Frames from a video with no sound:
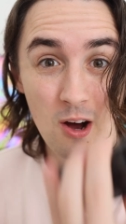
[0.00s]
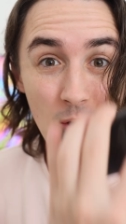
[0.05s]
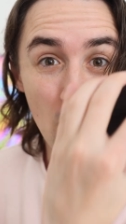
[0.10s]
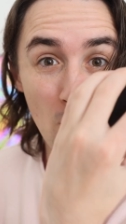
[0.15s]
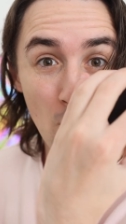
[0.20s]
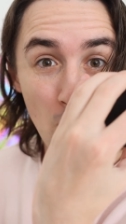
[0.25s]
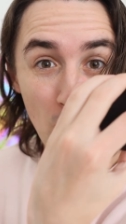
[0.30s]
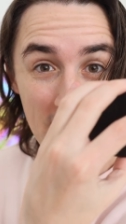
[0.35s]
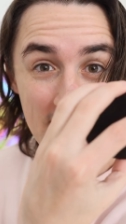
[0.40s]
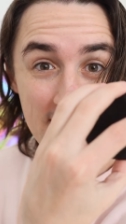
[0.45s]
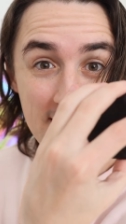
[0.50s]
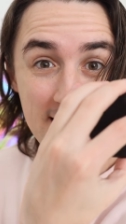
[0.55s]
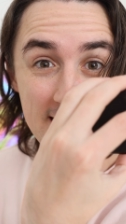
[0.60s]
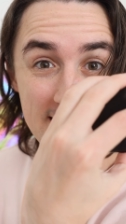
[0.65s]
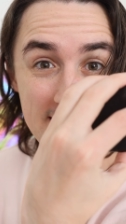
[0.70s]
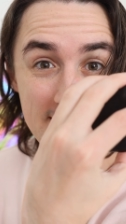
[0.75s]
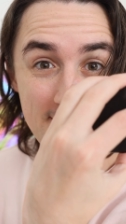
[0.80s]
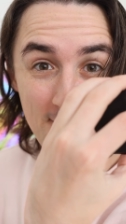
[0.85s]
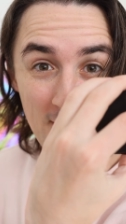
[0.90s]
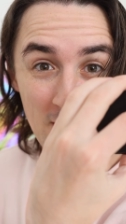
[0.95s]
with
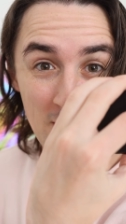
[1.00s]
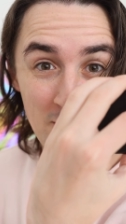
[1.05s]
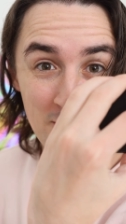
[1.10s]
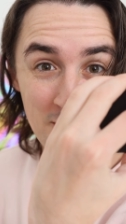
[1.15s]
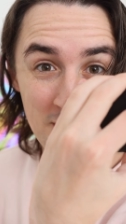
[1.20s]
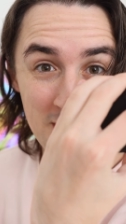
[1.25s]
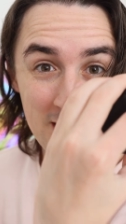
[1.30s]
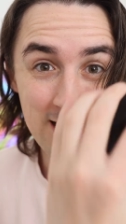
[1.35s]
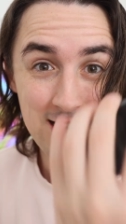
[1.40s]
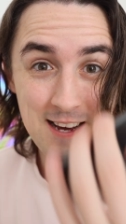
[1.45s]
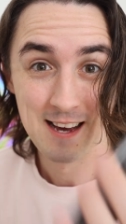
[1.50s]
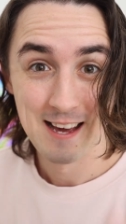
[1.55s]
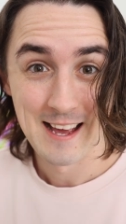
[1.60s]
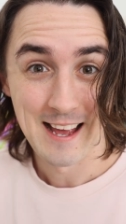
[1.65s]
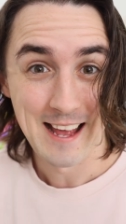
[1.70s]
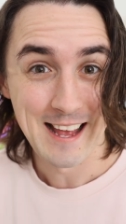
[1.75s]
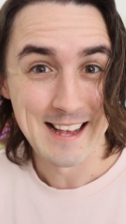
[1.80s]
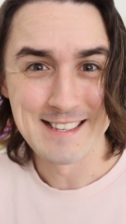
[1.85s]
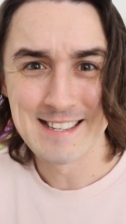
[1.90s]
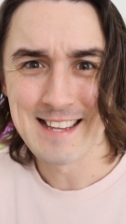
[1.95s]
this phone
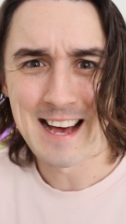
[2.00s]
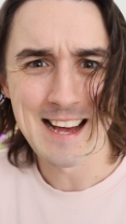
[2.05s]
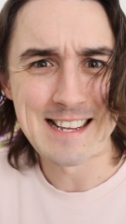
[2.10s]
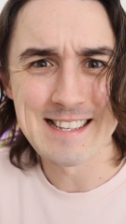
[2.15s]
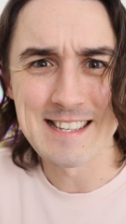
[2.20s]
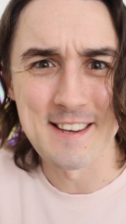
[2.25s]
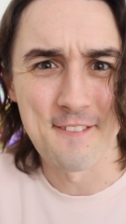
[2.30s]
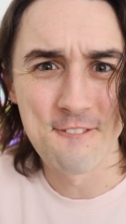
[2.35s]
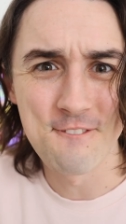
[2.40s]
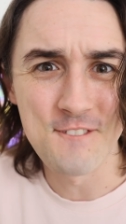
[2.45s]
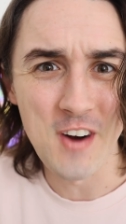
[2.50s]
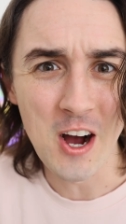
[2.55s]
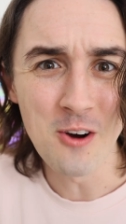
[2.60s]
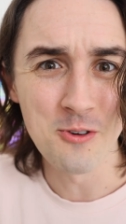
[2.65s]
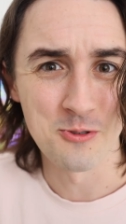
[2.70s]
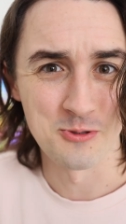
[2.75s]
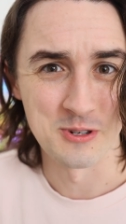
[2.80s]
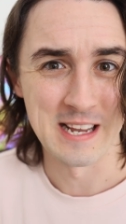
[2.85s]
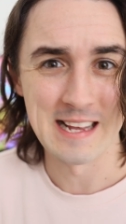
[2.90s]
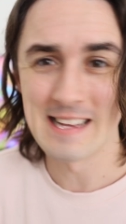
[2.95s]
is that it's a phone.